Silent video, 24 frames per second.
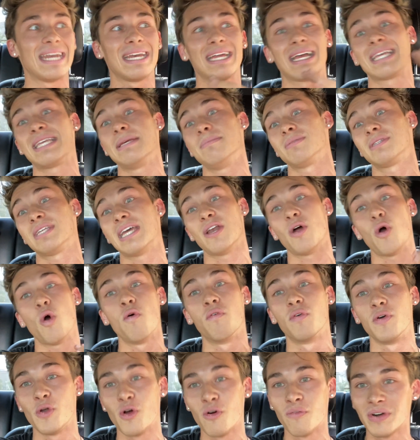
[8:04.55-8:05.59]
I keep saying it
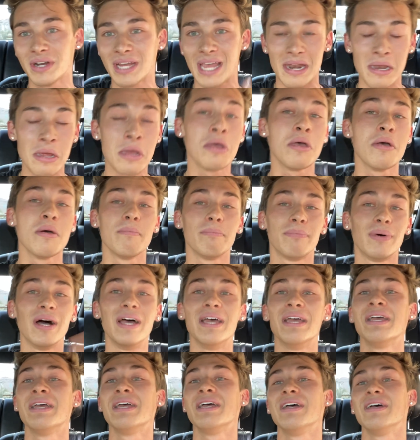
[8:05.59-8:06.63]
over and over again,
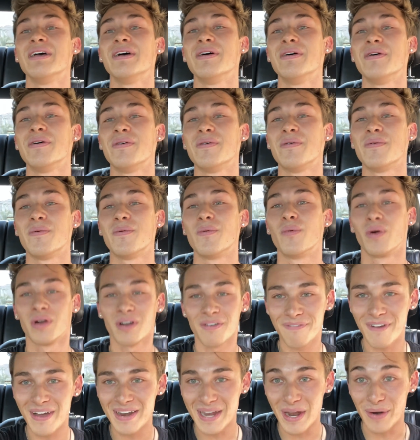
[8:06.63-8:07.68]
but we're gonna
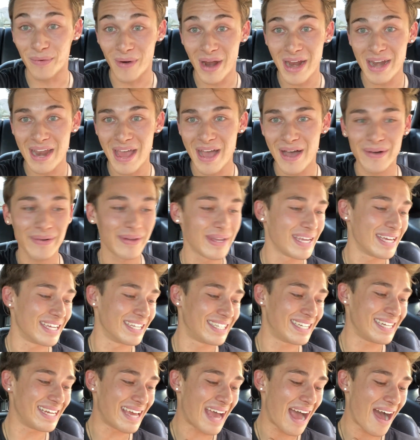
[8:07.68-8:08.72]
find out right now and
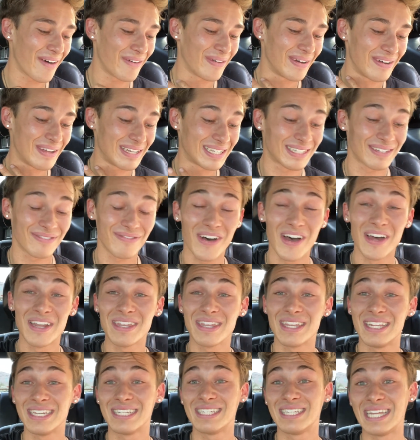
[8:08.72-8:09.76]
see how
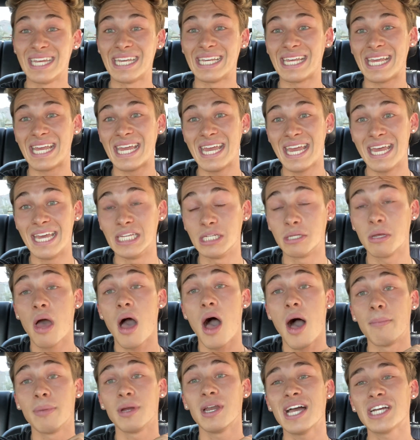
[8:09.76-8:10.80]
fun this thing is.
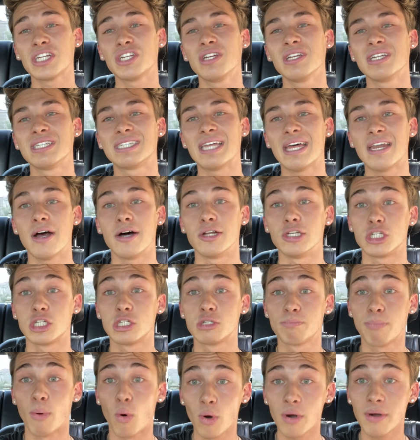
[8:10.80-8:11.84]
I'm actually gonna set it on
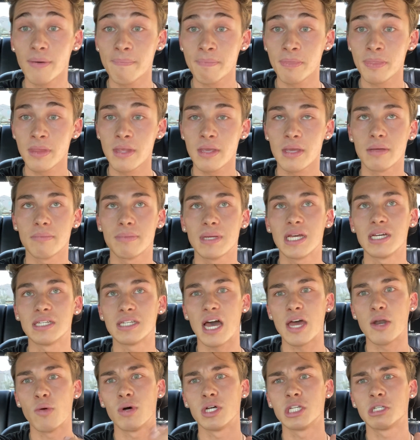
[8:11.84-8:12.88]
Sport because
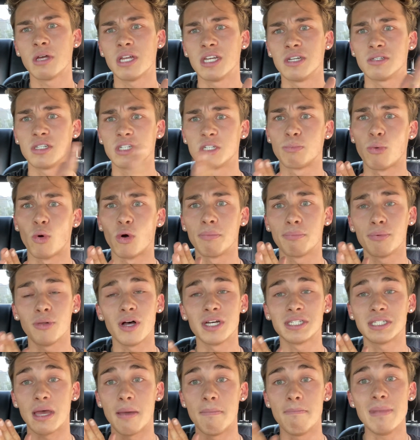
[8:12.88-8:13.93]
I don't want to set it to Sport
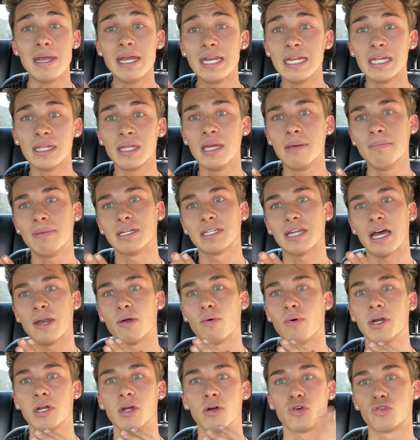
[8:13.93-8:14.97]
Plus immediately because I don't
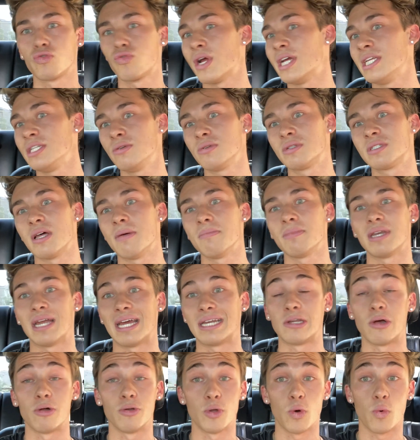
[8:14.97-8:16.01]
want to go crazy with something I
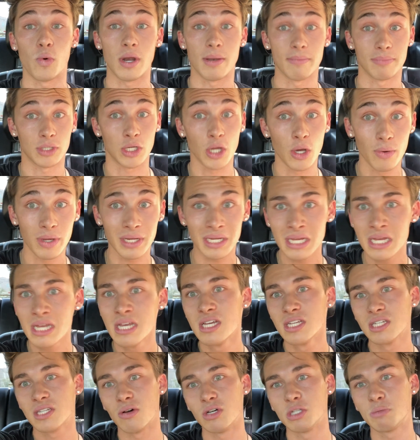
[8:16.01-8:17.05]
don't know what I'm doing.
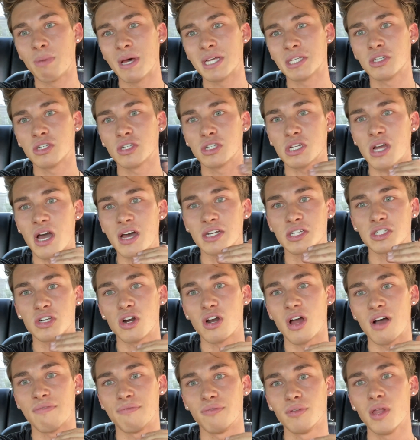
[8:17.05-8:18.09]
So it's best to just kind of start
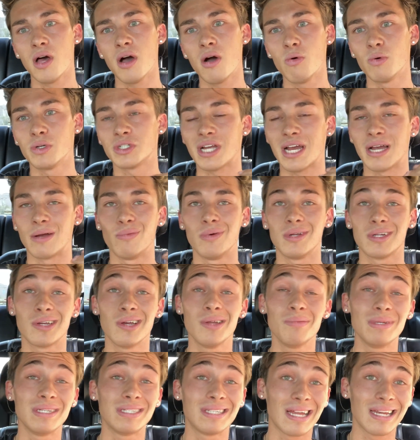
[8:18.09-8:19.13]
off low, which I
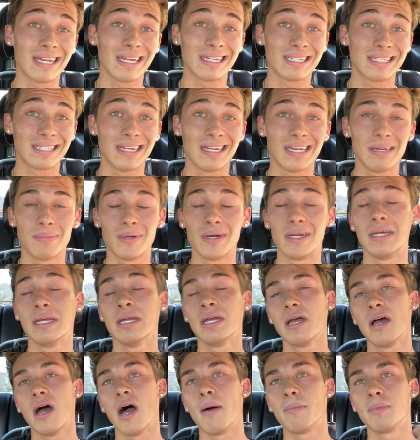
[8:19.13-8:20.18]
could be setting at City, but
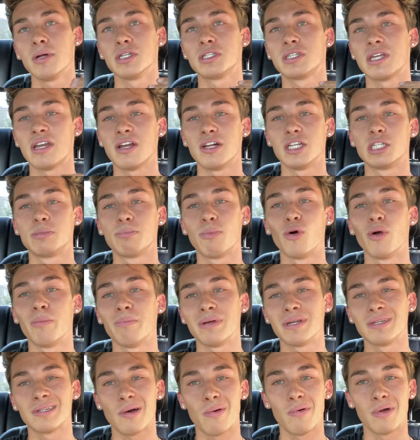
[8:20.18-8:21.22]
I'm gonna set it on Sport
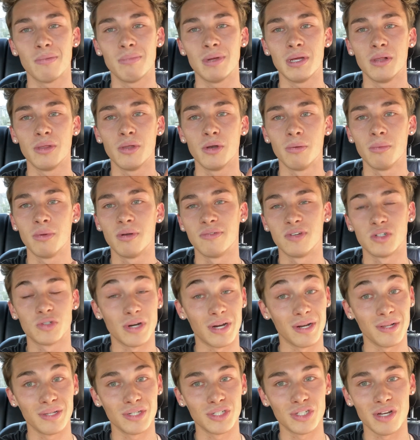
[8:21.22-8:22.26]
because I want to be a little bit of
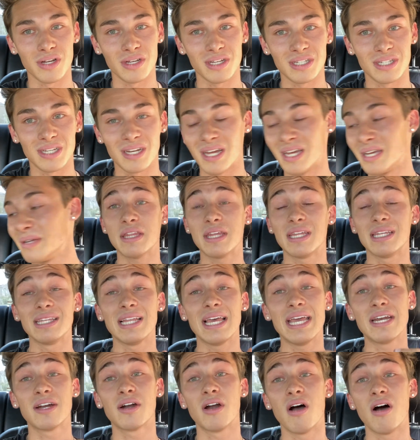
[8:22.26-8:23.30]
adrenaline junkie today. Then
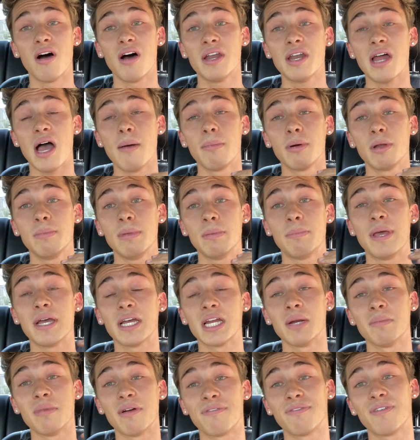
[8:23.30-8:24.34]
later on, I'm gonna be
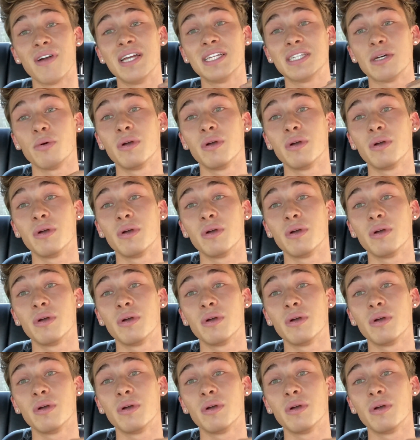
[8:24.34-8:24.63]
picking up my friends.